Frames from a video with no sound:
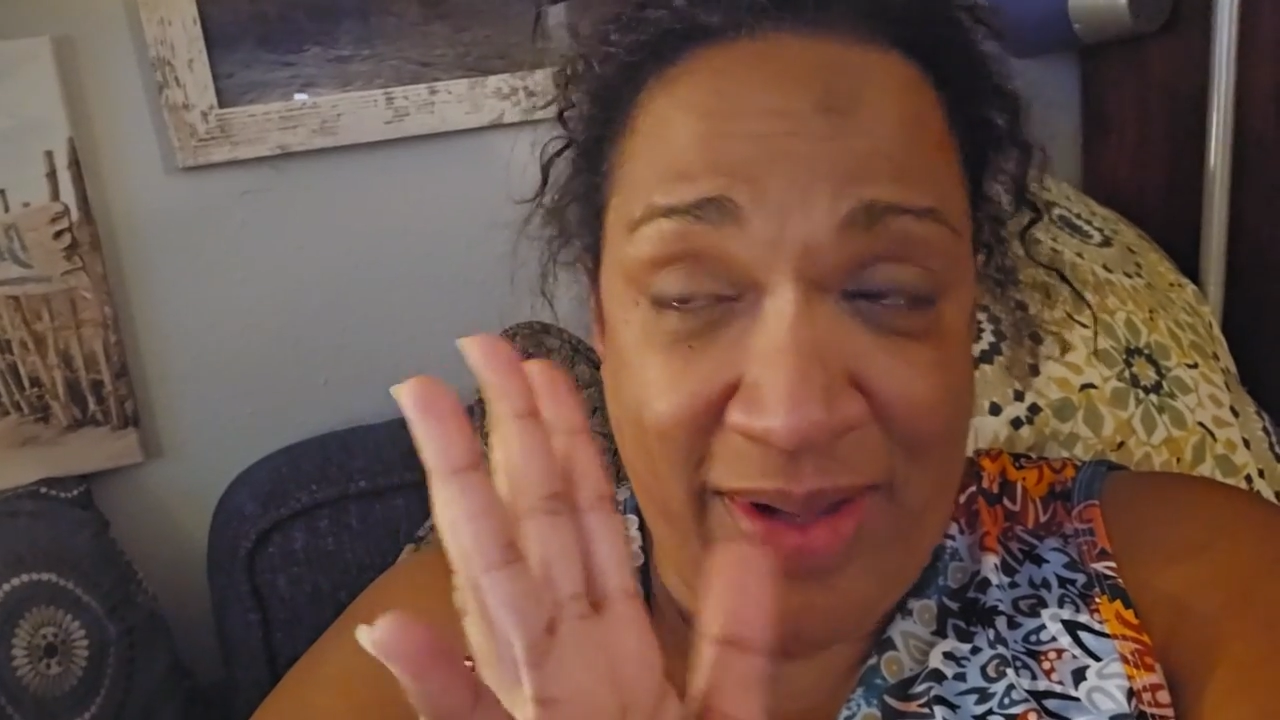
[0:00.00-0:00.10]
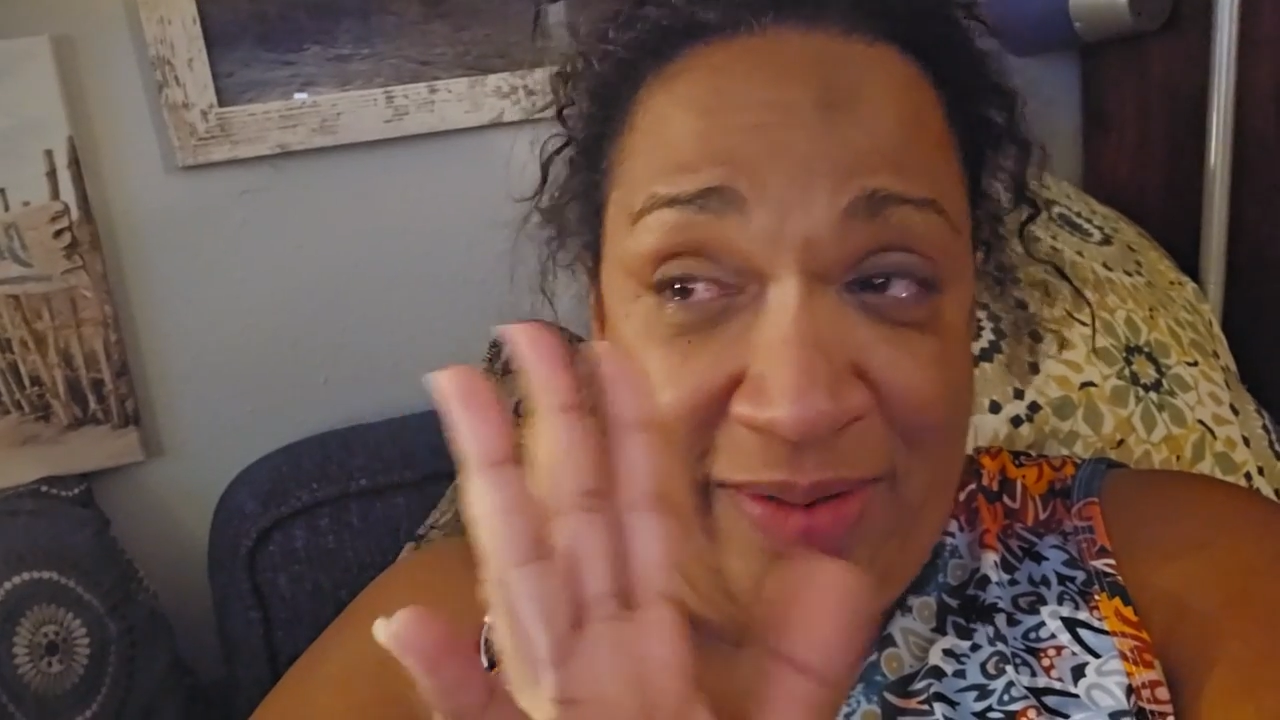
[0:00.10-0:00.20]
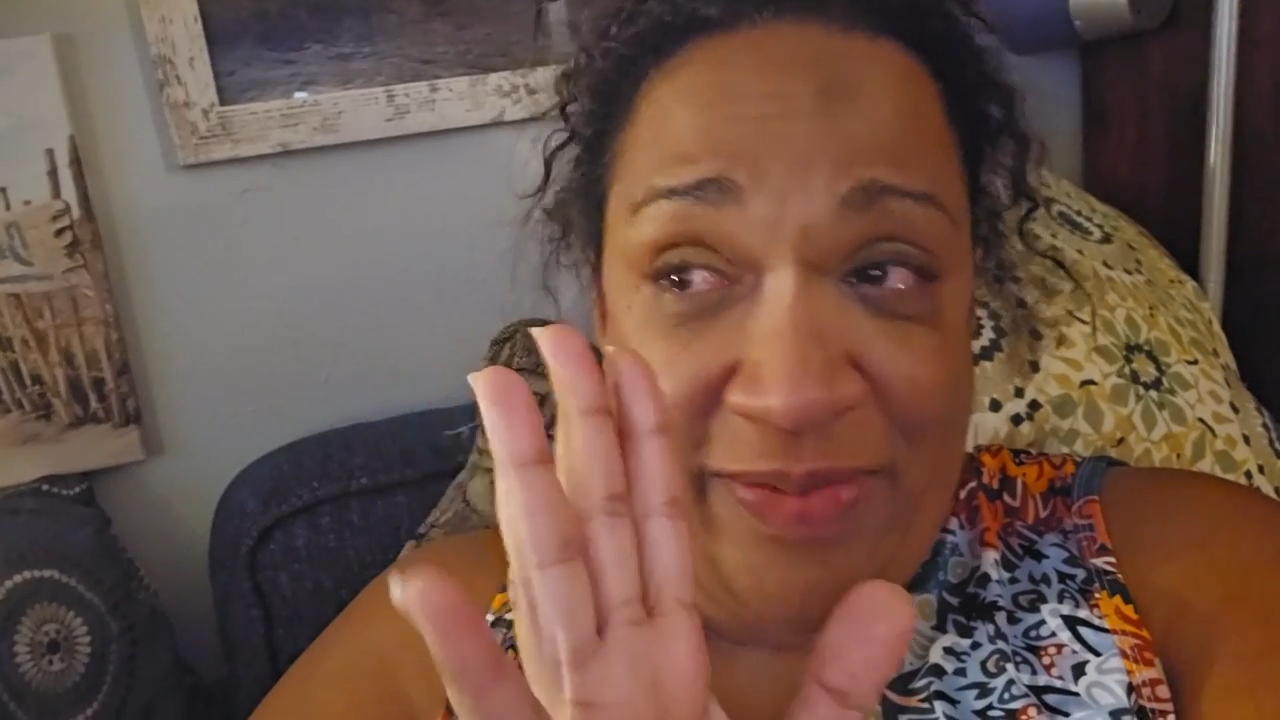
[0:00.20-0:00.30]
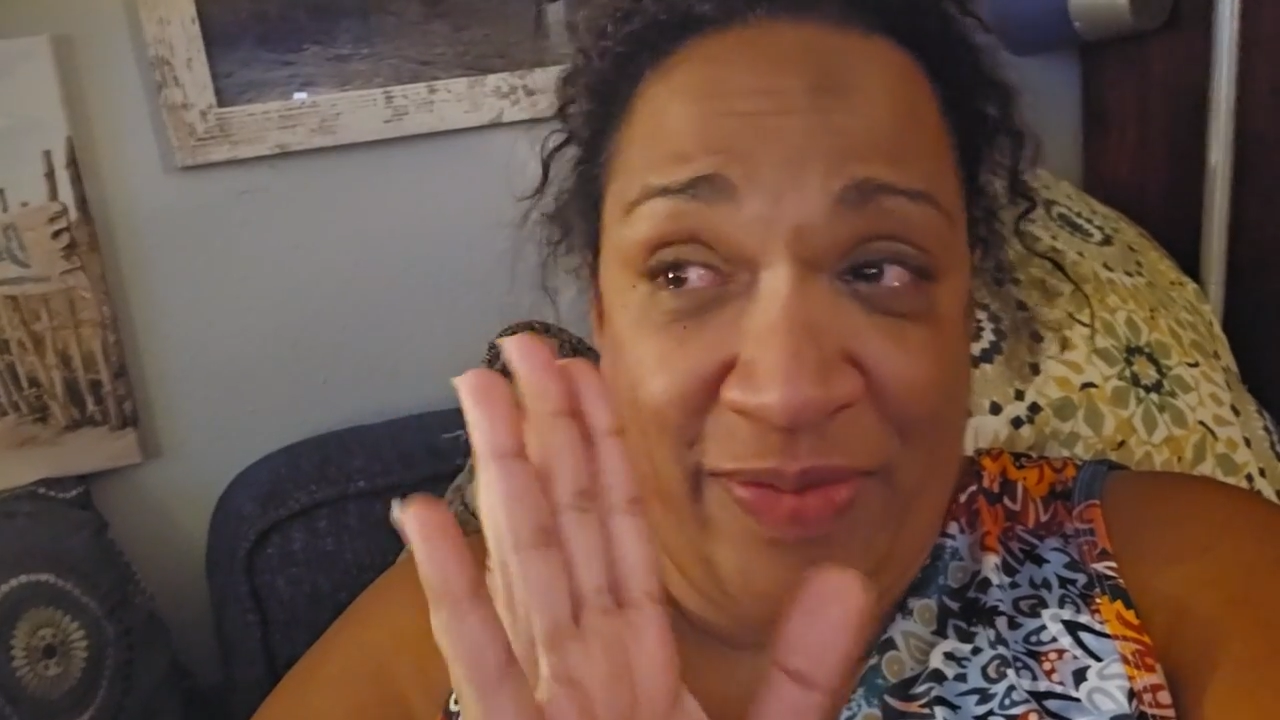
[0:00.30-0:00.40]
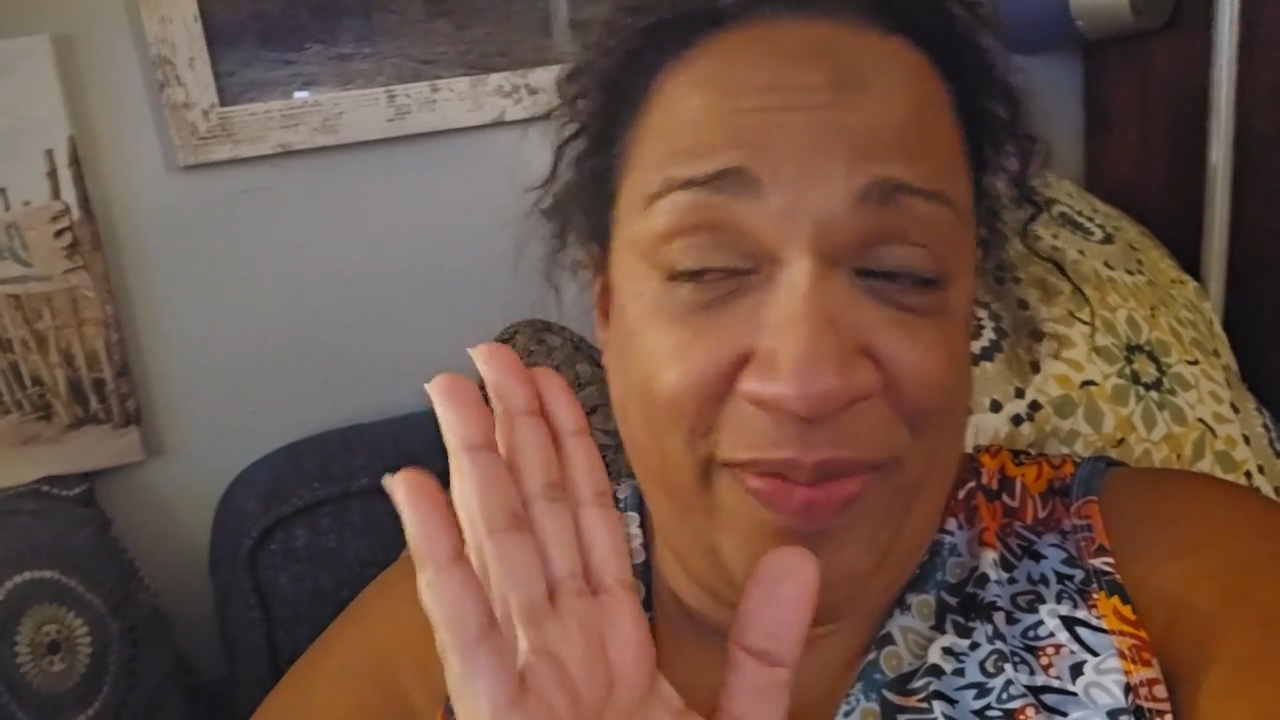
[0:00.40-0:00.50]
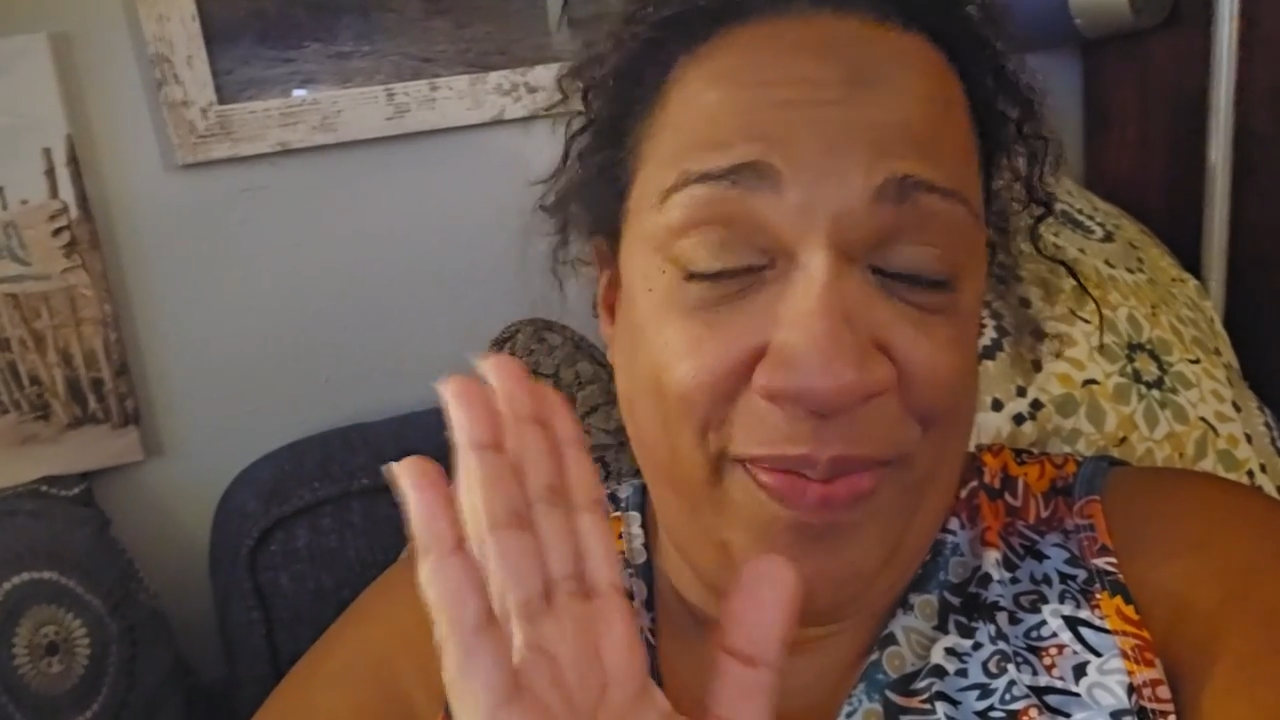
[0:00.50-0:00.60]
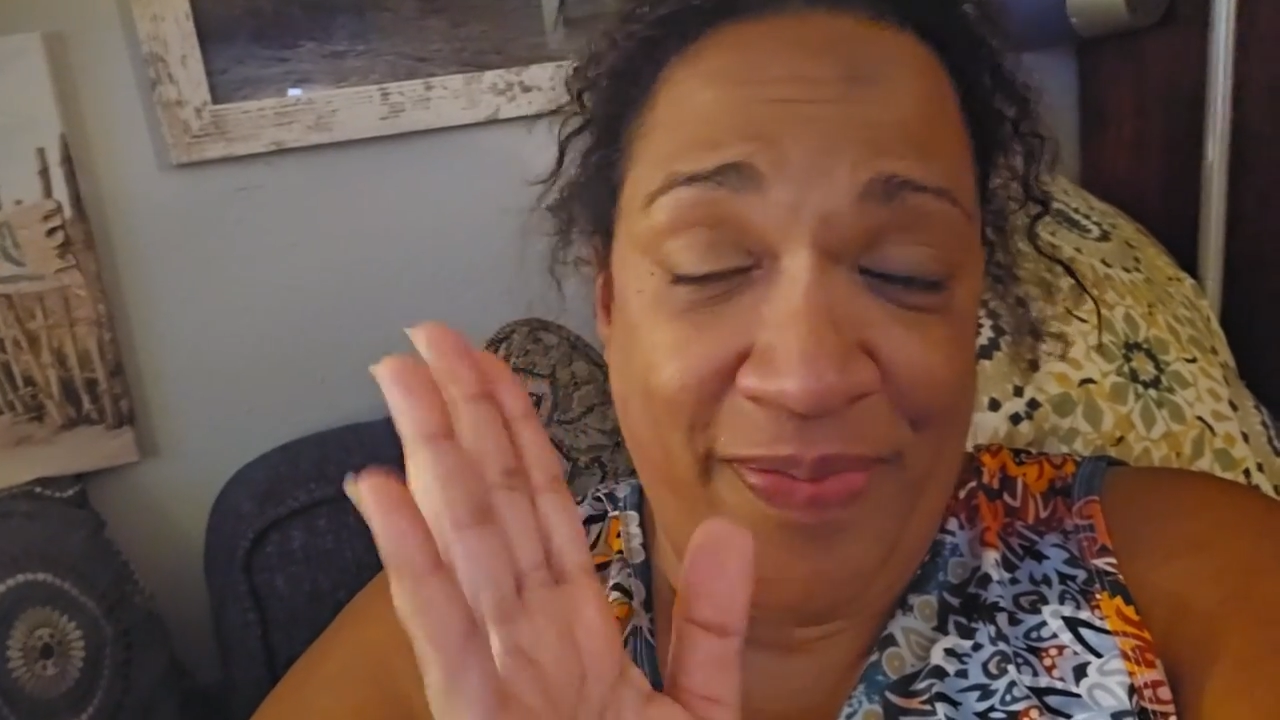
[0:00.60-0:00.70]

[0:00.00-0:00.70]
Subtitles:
of